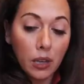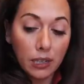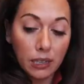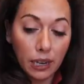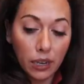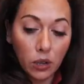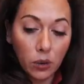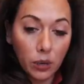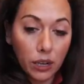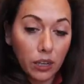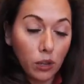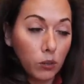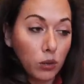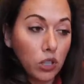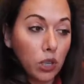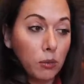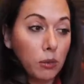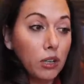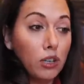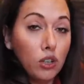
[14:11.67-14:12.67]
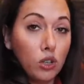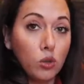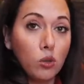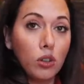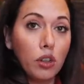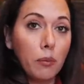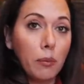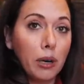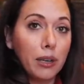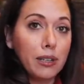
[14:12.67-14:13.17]
decorating, which I'm gonna do
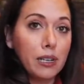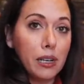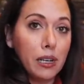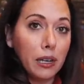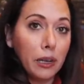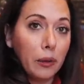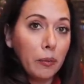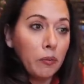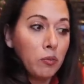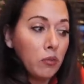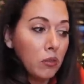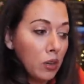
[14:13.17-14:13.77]
with a martini.